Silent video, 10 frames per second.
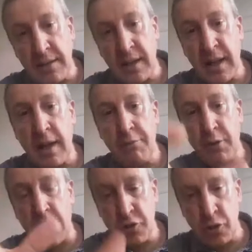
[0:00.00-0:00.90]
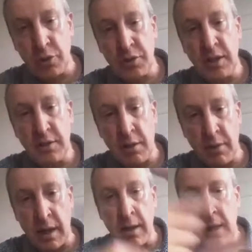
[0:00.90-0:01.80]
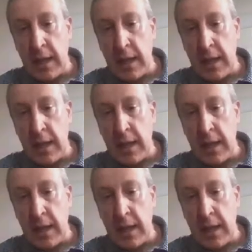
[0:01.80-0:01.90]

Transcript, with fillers: it again for a short interval,